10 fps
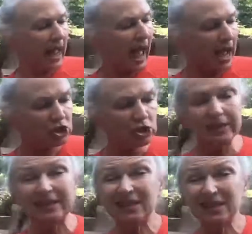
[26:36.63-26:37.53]

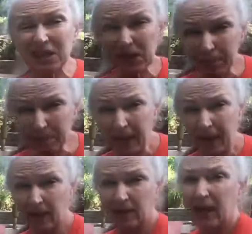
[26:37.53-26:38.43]
actually
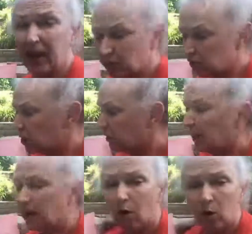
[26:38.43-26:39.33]
dissipate energy. They
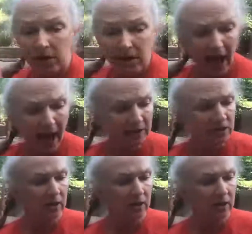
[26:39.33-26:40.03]
always act